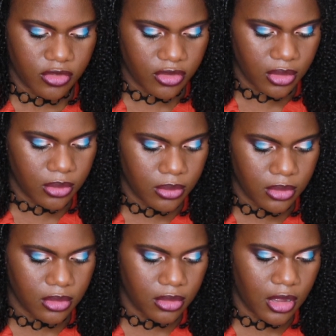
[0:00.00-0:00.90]

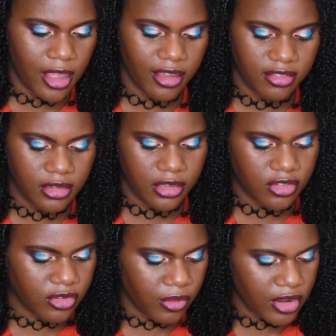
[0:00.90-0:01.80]
So I accidentally
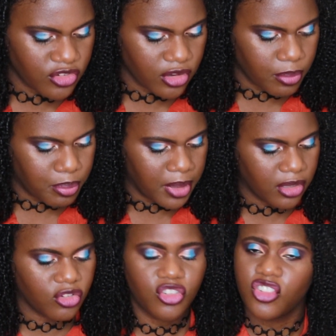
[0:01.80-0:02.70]
scratched a
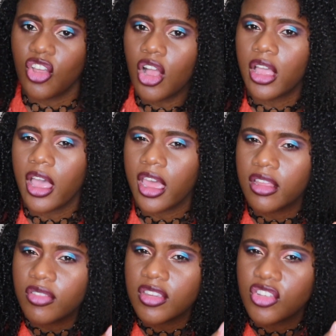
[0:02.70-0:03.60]
big chunk
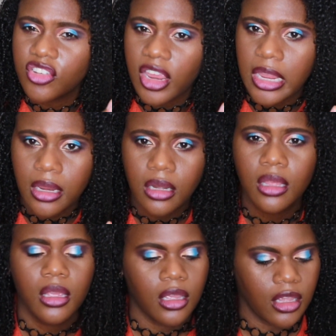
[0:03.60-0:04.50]
out of this shade,
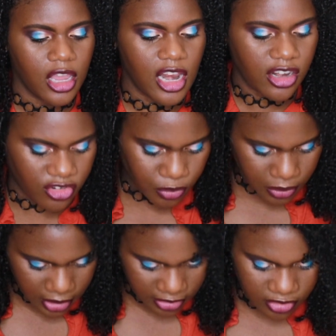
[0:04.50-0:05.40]
and I just
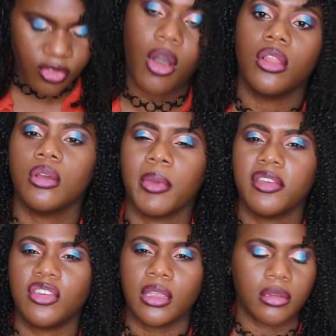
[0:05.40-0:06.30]
realized it's all on my
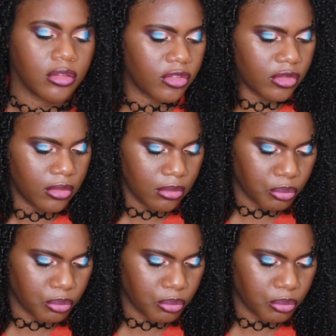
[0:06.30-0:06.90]
jeans.